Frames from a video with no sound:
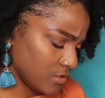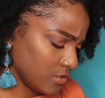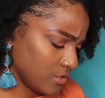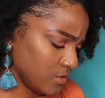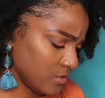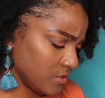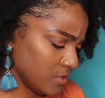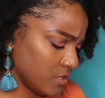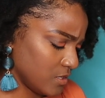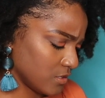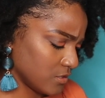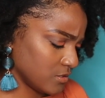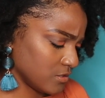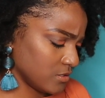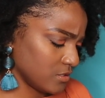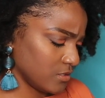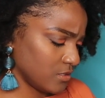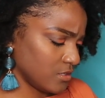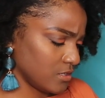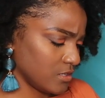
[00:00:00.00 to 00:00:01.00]
A lot of
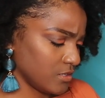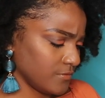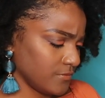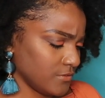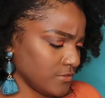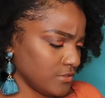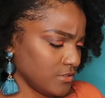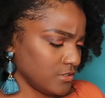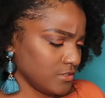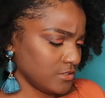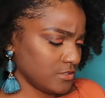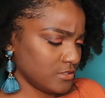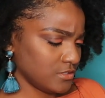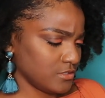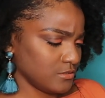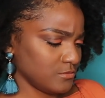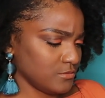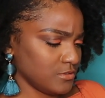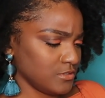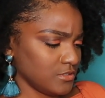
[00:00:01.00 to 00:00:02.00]
saliva needs
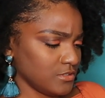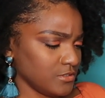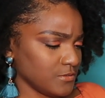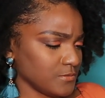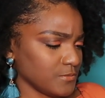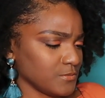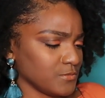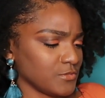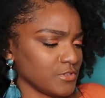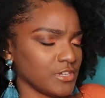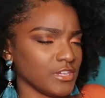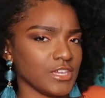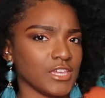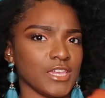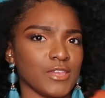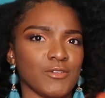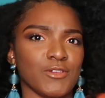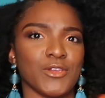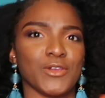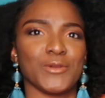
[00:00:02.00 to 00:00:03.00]
to be. Okay,
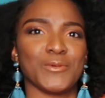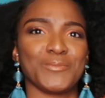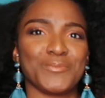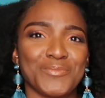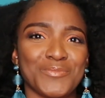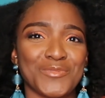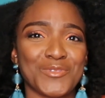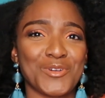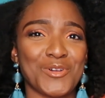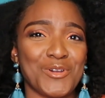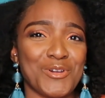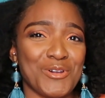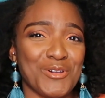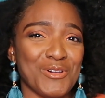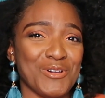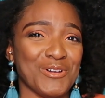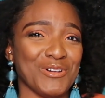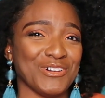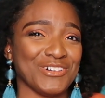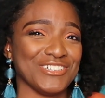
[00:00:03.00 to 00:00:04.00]
here we go.
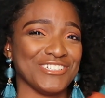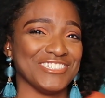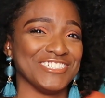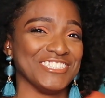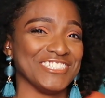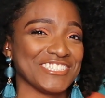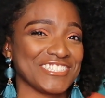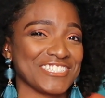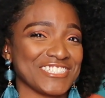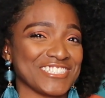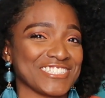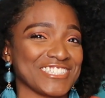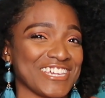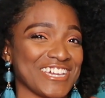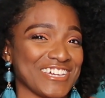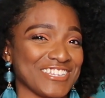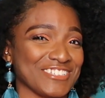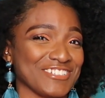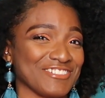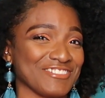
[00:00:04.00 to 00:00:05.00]
Oh, this is
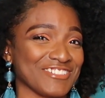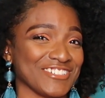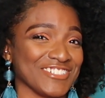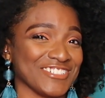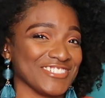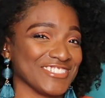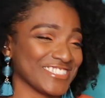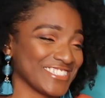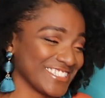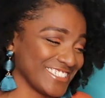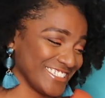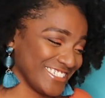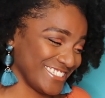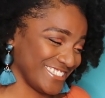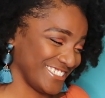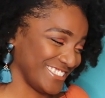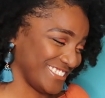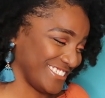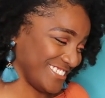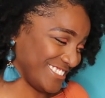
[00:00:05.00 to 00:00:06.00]
kind of gross.
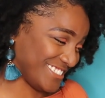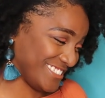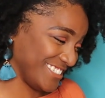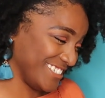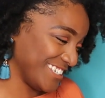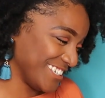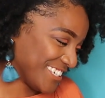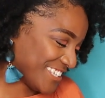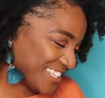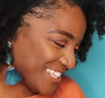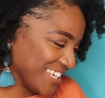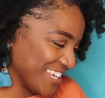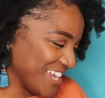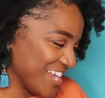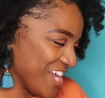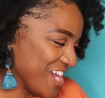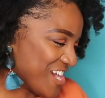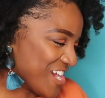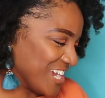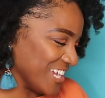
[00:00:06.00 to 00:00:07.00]

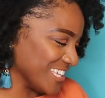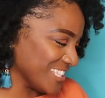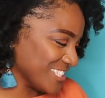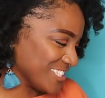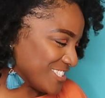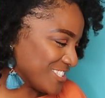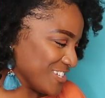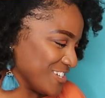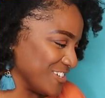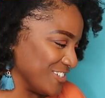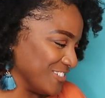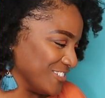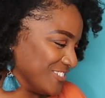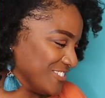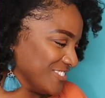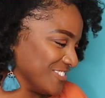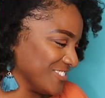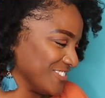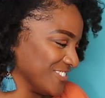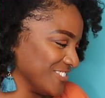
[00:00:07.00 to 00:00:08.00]
Alright,
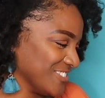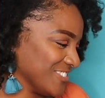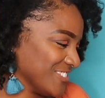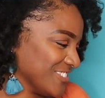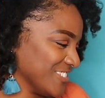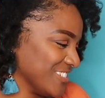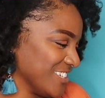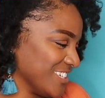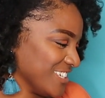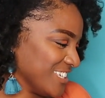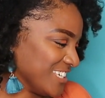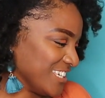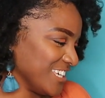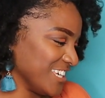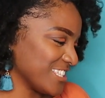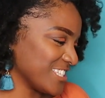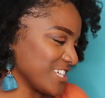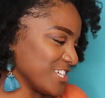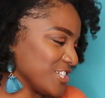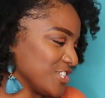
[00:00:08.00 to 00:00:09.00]
so
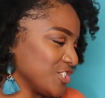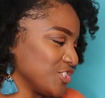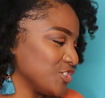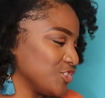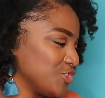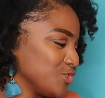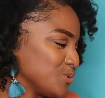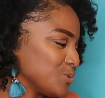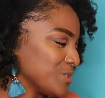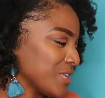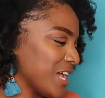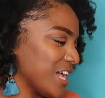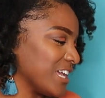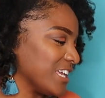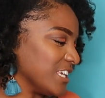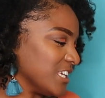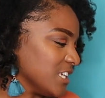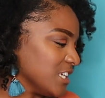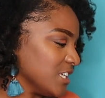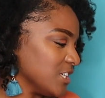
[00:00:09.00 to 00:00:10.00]
it says do
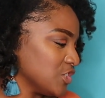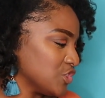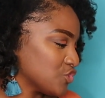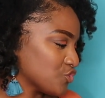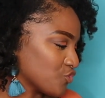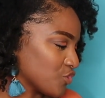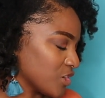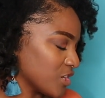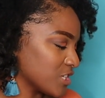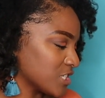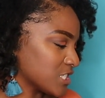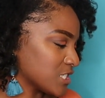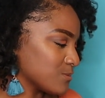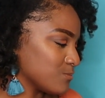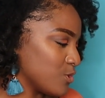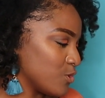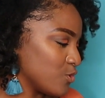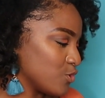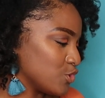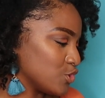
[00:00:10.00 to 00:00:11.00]
not eat, drink,
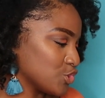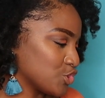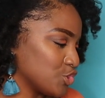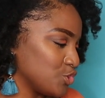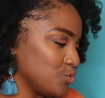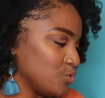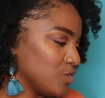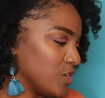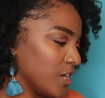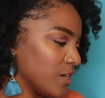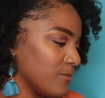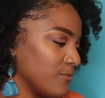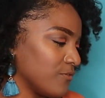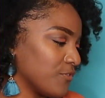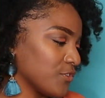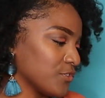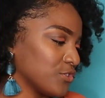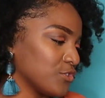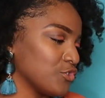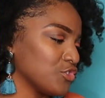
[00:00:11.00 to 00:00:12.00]
smoke, or chew gum
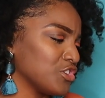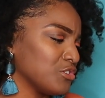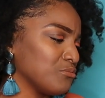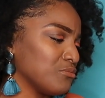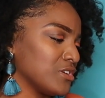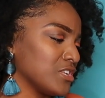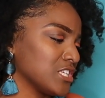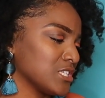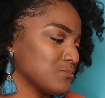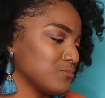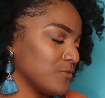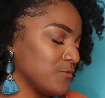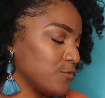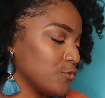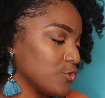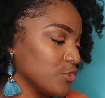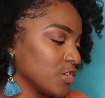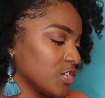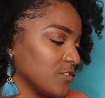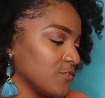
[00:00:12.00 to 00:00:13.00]
for 30 minutes
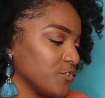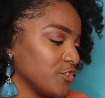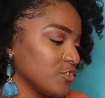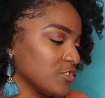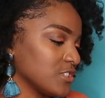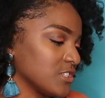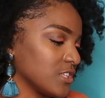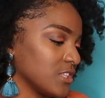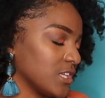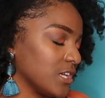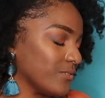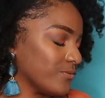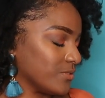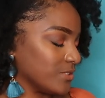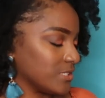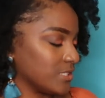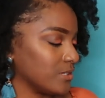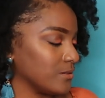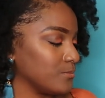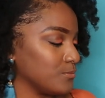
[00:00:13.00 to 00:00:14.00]
before giving your
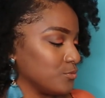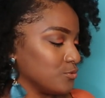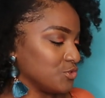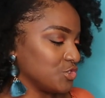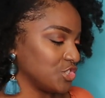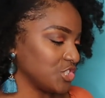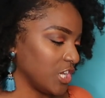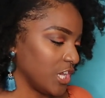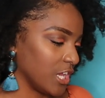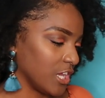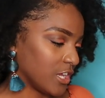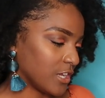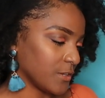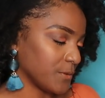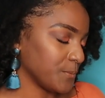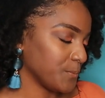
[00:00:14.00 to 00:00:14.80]
saliva sample. Check.